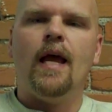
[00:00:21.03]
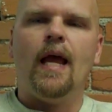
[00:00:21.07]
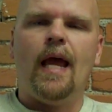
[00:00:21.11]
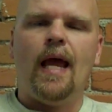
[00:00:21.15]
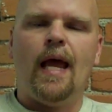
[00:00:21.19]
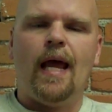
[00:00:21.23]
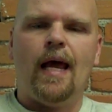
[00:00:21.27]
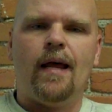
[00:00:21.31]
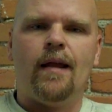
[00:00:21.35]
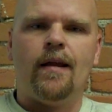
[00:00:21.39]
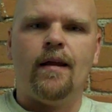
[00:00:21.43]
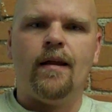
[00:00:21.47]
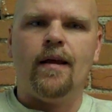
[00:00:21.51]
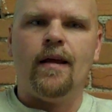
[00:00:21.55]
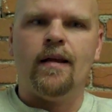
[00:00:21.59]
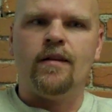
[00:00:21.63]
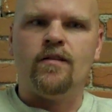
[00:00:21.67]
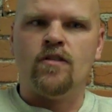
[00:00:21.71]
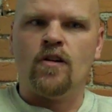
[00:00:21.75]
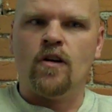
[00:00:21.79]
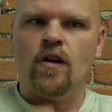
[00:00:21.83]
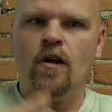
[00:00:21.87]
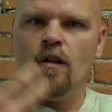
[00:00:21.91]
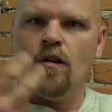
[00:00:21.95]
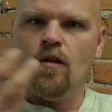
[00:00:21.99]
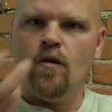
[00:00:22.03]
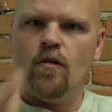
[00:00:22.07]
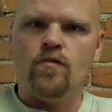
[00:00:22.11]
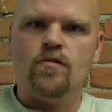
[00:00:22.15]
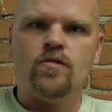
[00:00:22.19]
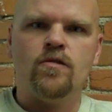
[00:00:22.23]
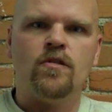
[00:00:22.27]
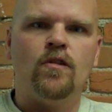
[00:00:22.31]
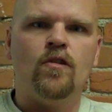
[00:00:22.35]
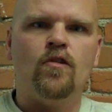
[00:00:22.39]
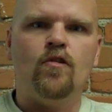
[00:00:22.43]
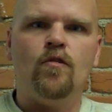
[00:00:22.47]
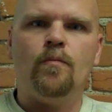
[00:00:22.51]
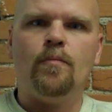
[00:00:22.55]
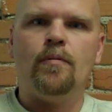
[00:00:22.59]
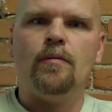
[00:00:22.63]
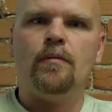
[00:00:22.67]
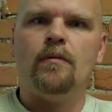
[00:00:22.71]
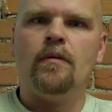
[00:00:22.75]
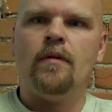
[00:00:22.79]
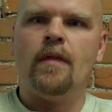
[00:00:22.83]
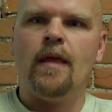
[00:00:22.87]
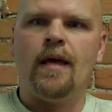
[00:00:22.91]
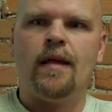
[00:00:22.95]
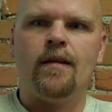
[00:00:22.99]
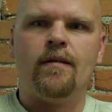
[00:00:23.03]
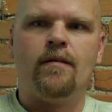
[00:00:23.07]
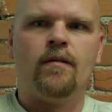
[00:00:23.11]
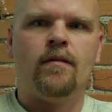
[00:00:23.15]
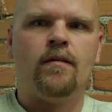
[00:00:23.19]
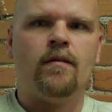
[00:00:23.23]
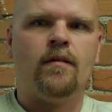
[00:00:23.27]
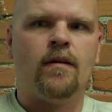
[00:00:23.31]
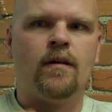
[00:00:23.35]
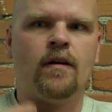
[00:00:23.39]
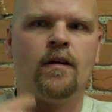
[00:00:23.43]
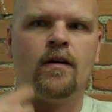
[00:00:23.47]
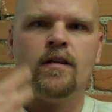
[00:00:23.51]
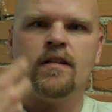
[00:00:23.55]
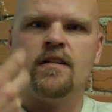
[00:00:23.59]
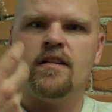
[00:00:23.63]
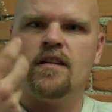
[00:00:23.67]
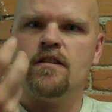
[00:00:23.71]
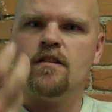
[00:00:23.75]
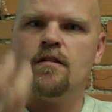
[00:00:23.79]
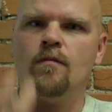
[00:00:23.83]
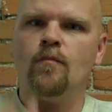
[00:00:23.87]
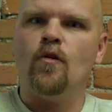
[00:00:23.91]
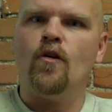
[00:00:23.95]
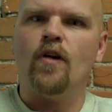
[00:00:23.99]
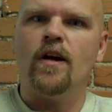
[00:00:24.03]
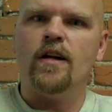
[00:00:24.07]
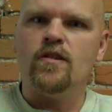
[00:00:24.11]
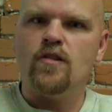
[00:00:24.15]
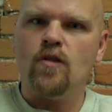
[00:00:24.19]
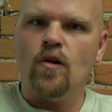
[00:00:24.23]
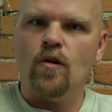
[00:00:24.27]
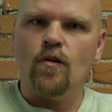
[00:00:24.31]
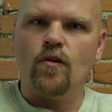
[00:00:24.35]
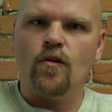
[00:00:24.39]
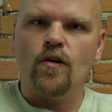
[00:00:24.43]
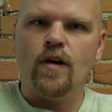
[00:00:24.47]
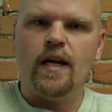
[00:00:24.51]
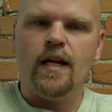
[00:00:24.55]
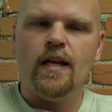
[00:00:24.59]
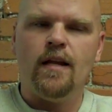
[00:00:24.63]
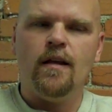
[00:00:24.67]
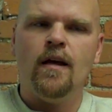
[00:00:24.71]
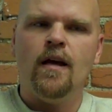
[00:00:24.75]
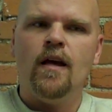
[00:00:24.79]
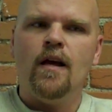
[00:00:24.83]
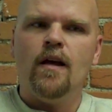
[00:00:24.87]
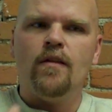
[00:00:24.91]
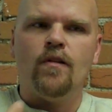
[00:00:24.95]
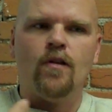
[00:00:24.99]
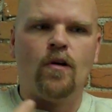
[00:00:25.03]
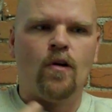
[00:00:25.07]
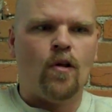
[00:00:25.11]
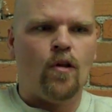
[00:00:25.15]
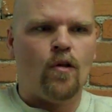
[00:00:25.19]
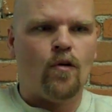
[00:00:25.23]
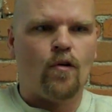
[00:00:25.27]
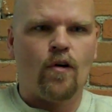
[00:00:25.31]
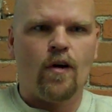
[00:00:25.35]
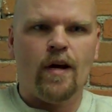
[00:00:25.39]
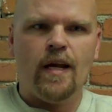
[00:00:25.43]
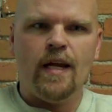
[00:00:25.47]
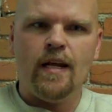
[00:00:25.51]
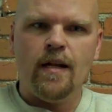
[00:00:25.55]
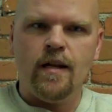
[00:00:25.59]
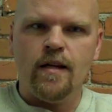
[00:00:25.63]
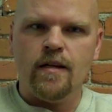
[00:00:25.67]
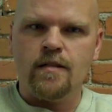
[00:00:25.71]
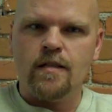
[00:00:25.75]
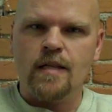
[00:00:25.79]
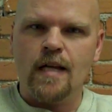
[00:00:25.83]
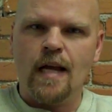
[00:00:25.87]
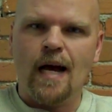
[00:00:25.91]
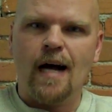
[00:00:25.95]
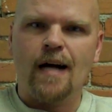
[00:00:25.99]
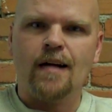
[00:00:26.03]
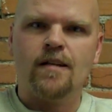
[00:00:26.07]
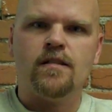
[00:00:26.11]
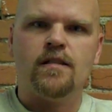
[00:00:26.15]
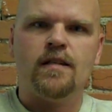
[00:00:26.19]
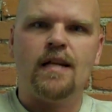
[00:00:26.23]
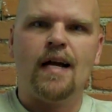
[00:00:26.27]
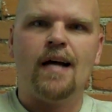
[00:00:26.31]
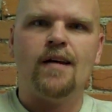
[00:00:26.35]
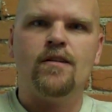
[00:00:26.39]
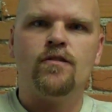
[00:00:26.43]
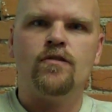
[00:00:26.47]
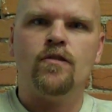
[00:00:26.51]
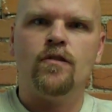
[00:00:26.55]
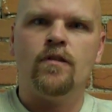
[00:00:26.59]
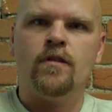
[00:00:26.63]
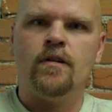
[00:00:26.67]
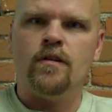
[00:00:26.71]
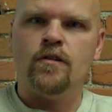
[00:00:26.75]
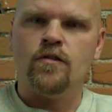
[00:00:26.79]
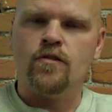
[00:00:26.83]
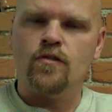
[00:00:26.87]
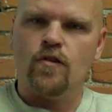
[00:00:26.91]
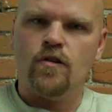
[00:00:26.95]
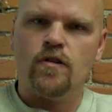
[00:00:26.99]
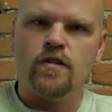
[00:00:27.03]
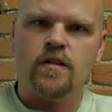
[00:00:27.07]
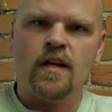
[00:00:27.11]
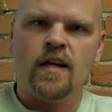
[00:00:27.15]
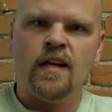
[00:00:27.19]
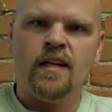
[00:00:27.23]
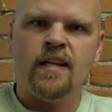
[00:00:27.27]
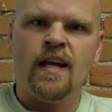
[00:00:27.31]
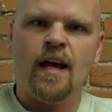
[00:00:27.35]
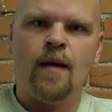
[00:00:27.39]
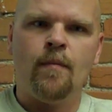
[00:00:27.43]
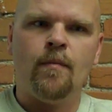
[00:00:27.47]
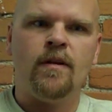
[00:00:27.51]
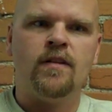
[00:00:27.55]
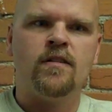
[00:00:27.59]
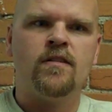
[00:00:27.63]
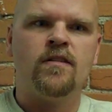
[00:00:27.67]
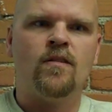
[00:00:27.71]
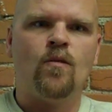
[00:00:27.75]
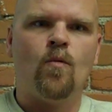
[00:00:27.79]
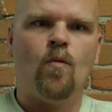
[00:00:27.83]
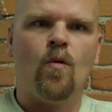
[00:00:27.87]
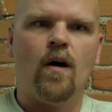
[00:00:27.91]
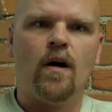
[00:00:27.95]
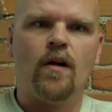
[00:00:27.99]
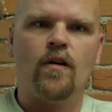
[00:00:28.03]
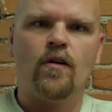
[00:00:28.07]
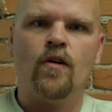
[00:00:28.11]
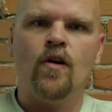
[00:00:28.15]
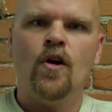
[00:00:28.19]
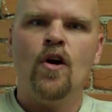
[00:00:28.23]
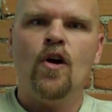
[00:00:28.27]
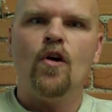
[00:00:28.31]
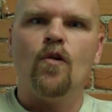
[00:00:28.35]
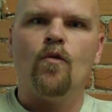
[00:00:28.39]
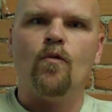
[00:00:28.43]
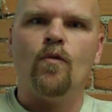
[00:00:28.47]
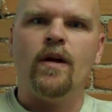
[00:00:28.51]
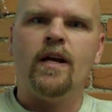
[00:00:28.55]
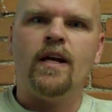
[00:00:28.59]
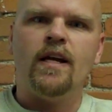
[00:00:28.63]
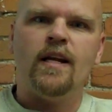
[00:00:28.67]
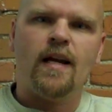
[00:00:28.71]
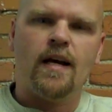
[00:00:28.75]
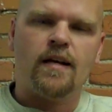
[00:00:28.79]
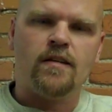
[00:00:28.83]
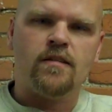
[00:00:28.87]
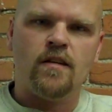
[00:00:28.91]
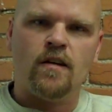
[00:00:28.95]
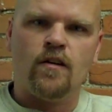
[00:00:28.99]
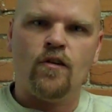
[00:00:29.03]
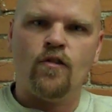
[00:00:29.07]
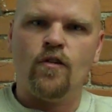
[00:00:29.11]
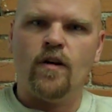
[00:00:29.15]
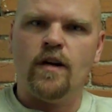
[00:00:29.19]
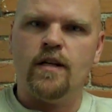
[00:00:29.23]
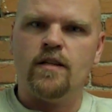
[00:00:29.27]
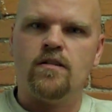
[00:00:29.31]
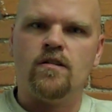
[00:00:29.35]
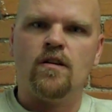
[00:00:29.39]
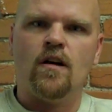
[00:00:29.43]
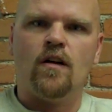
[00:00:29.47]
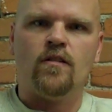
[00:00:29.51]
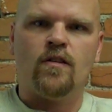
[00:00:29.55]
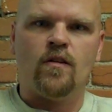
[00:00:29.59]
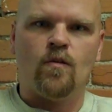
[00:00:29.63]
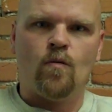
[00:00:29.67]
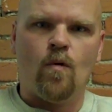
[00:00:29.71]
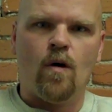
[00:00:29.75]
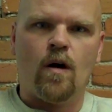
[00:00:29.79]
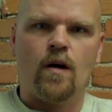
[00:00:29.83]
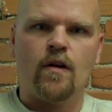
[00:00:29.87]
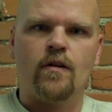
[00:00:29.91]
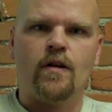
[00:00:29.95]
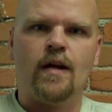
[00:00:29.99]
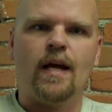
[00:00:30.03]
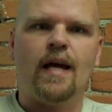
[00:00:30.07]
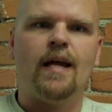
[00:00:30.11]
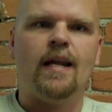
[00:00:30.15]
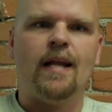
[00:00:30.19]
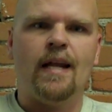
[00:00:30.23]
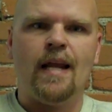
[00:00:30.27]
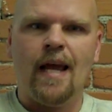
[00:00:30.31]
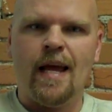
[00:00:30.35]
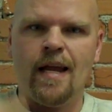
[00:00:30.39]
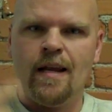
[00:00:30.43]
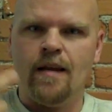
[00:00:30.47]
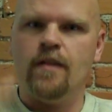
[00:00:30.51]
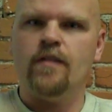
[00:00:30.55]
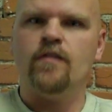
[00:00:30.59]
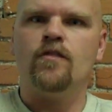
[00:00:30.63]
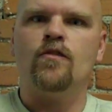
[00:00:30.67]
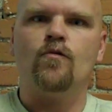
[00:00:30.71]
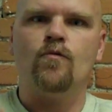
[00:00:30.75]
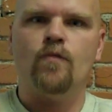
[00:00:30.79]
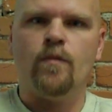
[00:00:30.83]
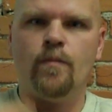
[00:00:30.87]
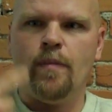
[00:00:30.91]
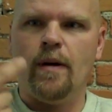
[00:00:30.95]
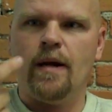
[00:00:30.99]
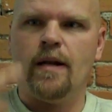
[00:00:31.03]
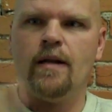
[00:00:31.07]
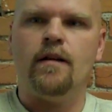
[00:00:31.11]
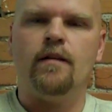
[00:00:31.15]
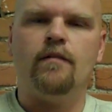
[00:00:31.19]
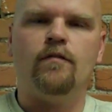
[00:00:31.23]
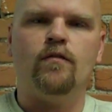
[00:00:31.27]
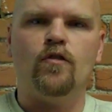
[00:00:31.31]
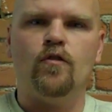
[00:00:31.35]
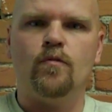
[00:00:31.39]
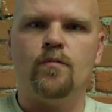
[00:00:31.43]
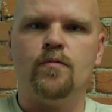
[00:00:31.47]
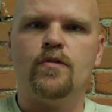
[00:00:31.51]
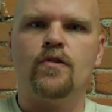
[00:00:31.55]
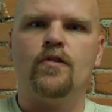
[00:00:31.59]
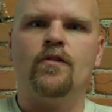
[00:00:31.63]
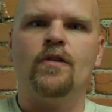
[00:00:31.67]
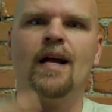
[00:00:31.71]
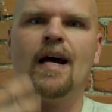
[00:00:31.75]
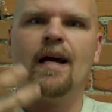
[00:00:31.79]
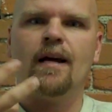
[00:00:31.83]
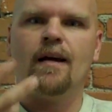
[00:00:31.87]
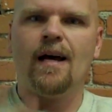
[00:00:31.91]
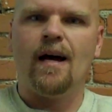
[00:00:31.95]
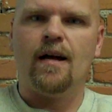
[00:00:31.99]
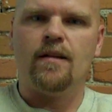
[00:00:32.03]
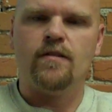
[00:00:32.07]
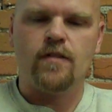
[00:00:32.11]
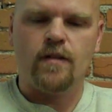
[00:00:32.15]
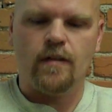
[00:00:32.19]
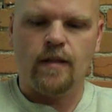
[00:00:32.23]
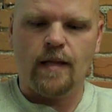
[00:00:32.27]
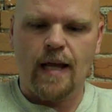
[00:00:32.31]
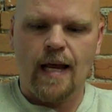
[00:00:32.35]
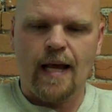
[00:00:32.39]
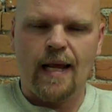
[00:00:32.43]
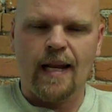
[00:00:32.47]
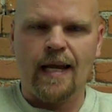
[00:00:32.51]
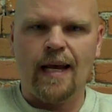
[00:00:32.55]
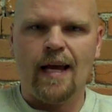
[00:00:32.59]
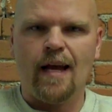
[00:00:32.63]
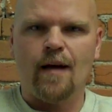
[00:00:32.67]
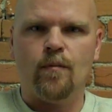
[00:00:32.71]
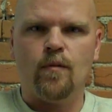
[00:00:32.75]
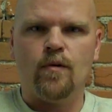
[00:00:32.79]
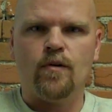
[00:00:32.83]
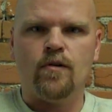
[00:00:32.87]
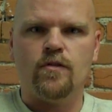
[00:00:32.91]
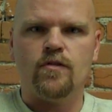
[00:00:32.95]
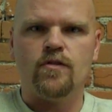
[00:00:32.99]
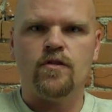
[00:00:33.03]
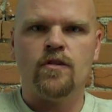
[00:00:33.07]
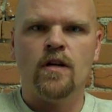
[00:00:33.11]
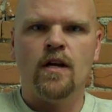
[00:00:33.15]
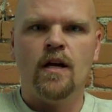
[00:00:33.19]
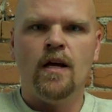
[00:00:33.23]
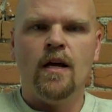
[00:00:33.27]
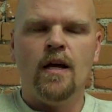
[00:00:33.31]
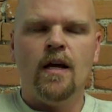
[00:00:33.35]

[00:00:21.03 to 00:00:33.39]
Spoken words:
And it's a closed loop that the system creates chlorine. The chlorine is the oxidizer, destroys the contaminants in the water, reconnects and creates salt in water again, and it's a repetitive loop, so you're not constantly adding chemicals.